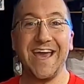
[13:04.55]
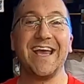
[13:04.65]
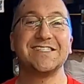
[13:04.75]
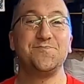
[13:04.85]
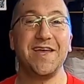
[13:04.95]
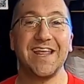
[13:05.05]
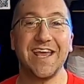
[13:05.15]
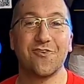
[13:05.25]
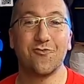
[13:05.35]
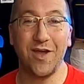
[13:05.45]
It's been
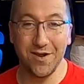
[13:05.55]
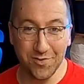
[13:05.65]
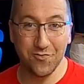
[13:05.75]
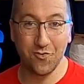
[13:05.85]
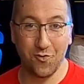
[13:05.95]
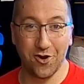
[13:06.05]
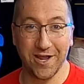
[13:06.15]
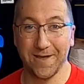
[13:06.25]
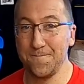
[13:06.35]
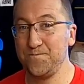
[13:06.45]
incredibly
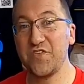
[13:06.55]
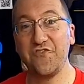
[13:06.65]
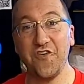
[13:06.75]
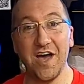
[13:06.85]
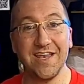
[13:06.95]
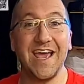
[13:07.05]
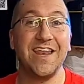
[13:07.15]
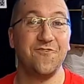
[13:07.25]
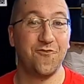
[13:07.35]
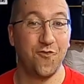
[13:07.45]
rewarding, fun, and
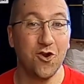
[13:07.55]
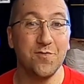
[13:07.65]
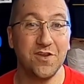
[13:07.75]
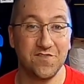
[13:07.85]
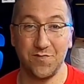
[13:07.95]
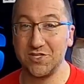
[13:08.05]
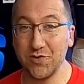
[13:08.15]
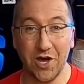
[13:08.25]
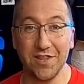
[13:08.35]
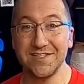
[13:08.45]
informative to be
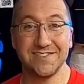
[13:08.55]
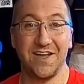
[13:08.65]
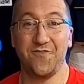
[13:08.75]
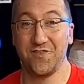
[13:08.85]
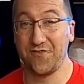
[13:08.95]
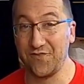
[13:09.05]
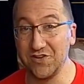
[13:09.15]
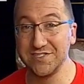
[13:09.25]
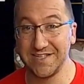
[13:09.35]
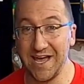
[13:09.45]
doing all this stuff for the
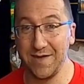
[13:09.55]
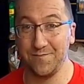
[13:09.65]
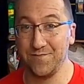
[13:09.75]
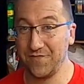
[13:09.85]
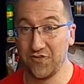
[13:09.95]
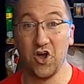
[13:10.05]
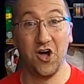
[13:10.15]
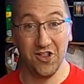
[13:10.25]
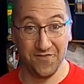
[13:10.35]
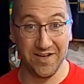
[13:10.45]
first time, for
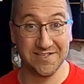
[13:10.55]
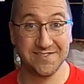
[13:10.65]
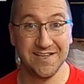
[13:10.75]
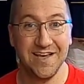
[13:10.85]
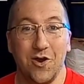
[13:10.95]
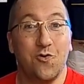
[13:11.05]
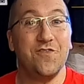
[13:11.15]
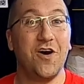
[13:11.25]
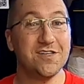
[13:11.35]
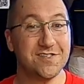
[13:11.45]
all of us. We've
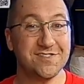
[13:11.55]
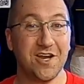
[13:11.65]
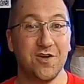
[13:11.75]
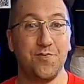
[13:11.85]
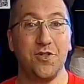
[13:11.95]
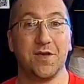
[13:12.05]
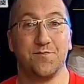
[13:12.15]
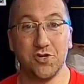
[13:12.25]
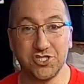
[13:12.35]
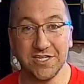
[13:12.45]
also started pulling
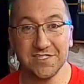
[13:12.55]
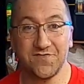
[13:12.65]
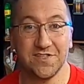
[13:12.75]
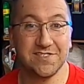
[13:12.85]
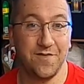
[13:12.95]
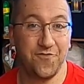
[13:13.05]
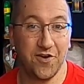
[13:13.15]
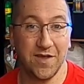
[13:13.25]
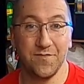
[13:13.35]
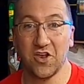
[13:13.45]
bushings for the
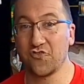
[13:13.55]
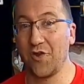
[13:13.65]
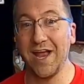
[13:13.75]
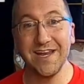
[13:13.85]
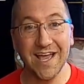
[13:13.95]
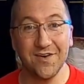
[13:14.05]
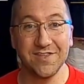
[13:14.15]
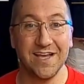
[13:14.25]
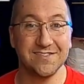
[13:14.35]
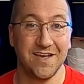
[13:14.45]
subframe, grinding out
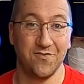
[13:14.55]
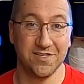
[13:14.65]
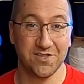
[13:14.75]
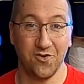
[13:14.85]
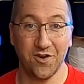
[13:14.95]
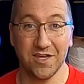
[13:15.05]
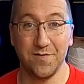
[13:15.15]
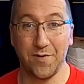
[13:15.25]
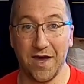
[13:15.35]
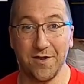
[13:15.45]
the anti-rust coating on the
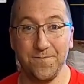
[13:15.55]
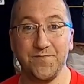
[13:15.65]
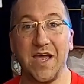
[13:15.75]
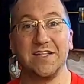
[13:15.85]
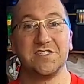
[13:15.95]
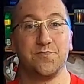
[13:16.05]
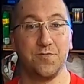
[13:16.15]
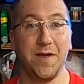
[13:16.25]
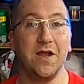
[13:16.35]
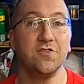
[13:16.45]
bottom, and to
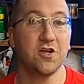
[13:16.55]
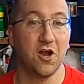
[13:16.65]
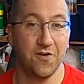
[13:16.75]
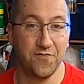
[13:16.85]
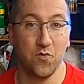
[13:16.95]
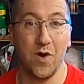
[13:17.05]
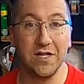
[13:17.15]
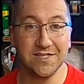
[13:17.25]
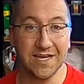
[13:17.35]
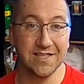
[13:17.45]
prepare the car for
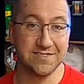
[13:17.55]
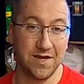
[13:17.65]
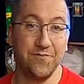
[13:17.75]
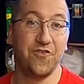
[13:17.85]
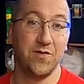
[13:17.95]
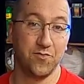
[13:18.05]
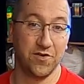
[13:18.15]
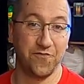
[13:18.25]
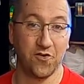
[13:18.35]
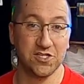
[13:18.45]
welding in the subframe
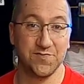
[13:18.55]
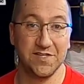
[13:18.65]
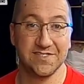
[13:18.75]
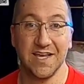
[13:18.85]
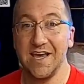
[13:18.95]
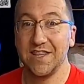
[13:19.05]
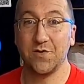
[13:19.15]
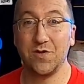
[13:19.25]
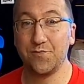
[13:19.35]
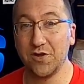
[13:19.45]
reinforcements that
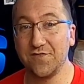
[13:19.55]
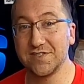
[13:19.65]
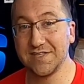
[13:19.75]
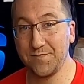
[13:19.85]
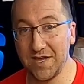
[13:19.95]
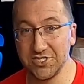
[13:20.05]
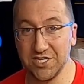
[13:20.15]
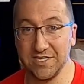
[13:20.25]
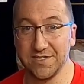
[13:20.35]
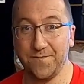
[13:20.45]
we'd previously
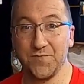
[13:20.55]
mentioned.